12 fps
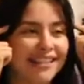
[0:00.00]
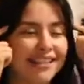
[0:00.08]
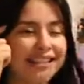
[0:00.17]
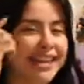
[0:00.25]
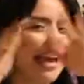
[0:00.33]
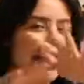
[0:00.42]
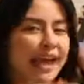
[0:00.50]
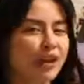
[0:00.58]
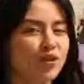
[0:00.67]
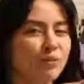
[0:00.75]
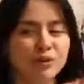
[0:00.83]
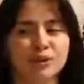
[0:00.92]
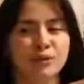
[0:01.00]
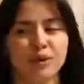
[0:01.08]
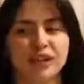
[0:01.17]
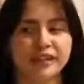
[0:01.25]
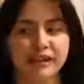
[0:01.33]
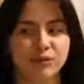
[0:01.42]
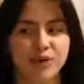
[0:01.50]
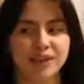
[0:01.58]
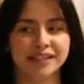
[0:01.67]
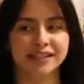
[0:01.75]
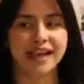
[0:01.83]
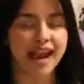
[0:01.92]
just can't handle multiple things at
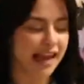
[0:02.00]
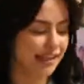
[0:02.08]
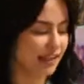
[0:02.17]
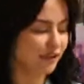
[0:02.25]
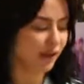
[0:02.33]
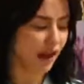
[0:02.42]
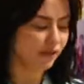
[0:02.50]
once, as if